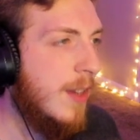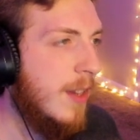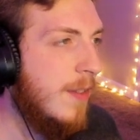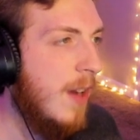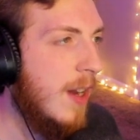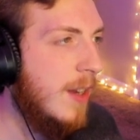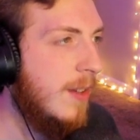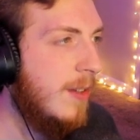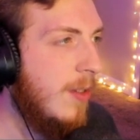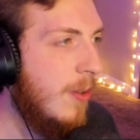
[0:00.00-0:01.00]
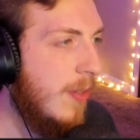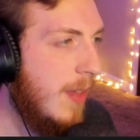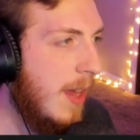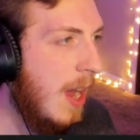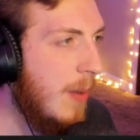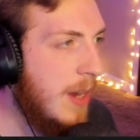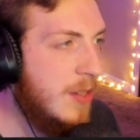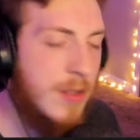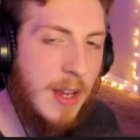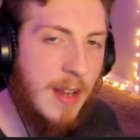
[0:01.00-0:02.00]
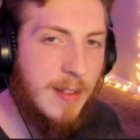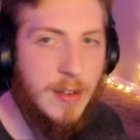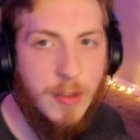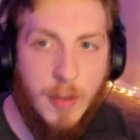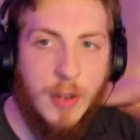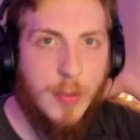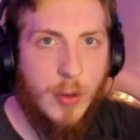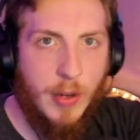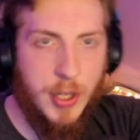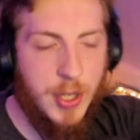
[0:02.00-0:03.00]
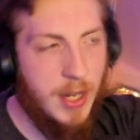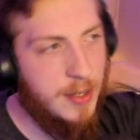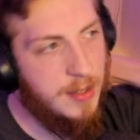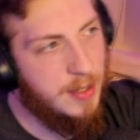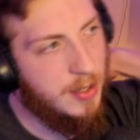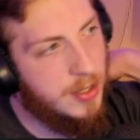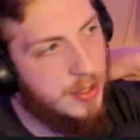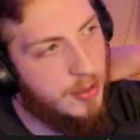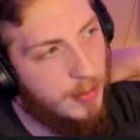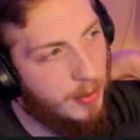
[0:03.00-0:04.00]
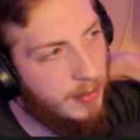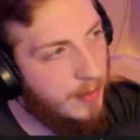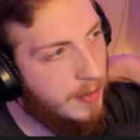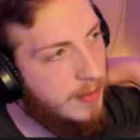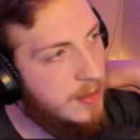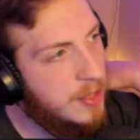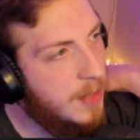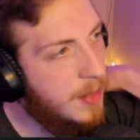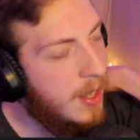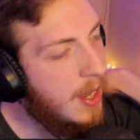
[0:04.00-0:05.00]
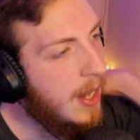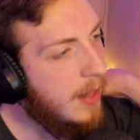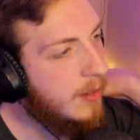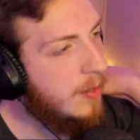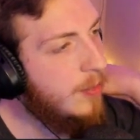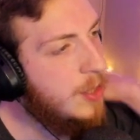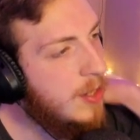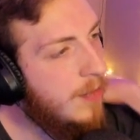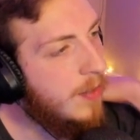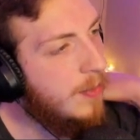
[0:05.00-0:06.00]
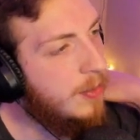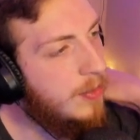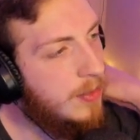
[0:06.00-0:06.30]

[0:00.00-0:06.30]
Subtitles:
fine. So how I do that is I do multiple oil changes, and you just do them yourself because it's cheap. Hey, look, two machine frames.